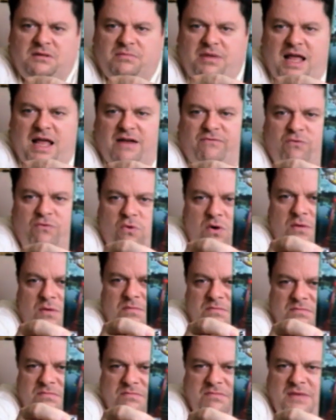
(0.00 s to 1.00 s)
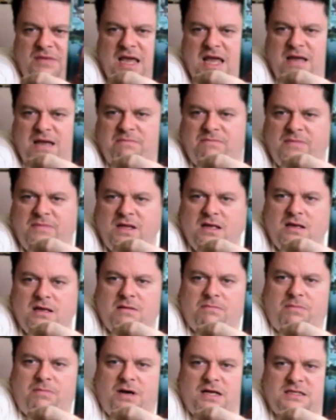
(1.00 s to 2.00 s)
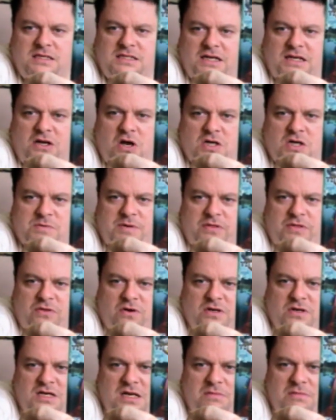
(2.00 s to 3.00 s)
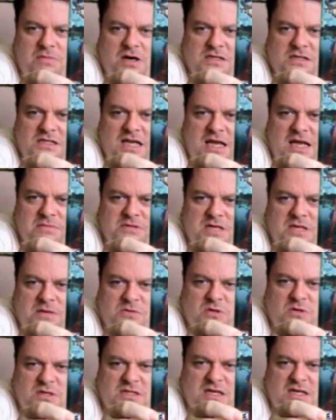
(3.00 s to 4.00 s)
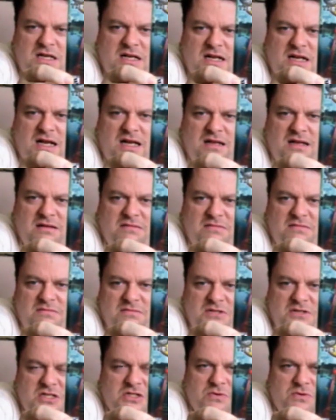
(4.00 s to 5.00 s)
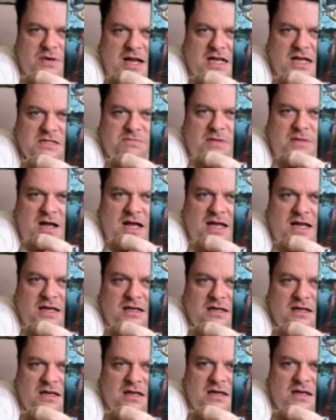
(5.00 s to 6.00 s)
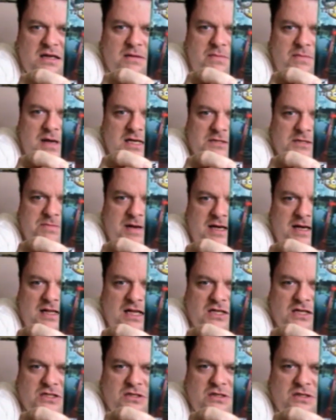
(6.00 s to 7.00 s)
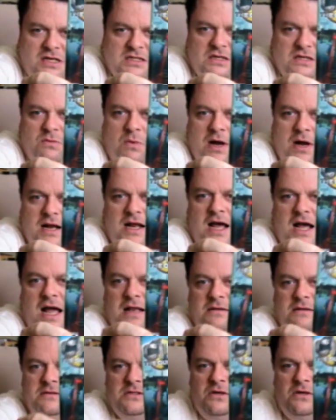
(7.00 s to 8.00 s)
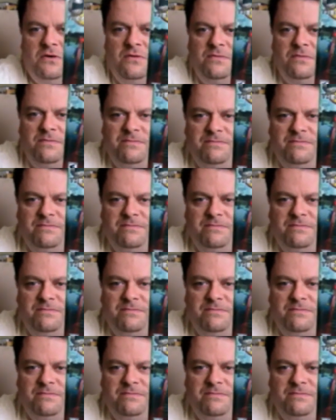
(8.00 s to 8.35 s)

platform game, but it cost me 13 bucks at GameStop. So I said, just to enhance my PSP collection, I said, why not? So,